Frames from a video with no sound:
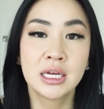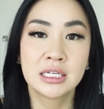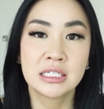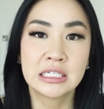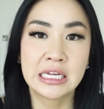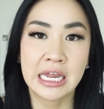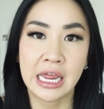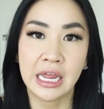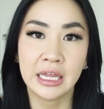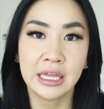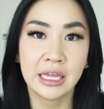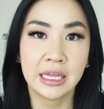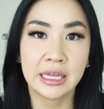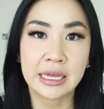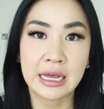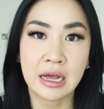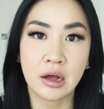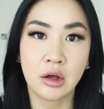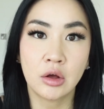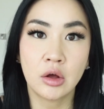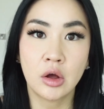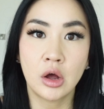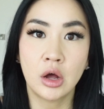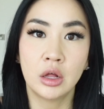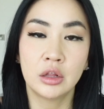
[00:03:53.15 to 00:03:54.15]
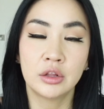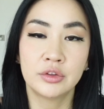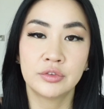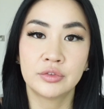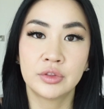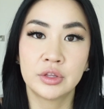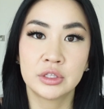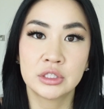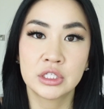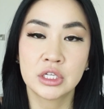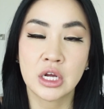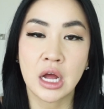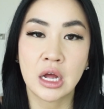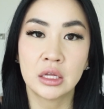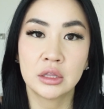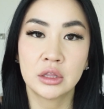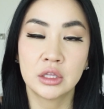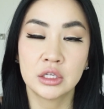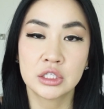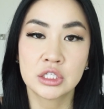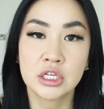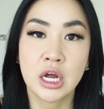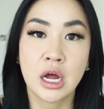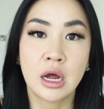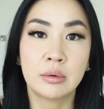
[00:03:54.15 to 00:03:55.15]
taking out all of
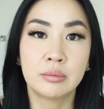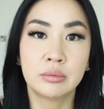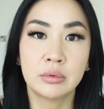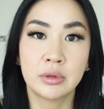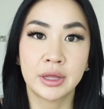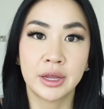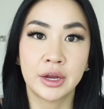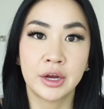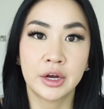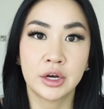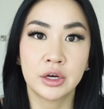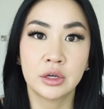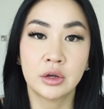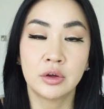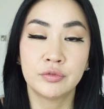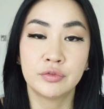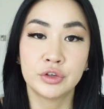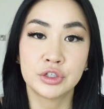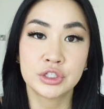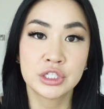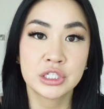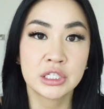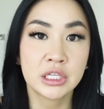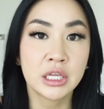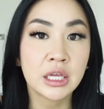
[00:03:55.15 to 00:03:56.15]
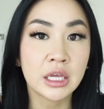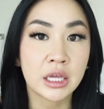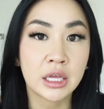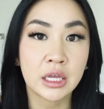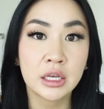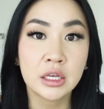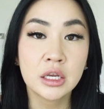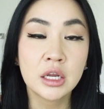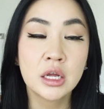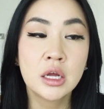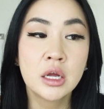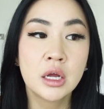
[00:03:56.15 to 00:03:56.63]
the top layer of your skin.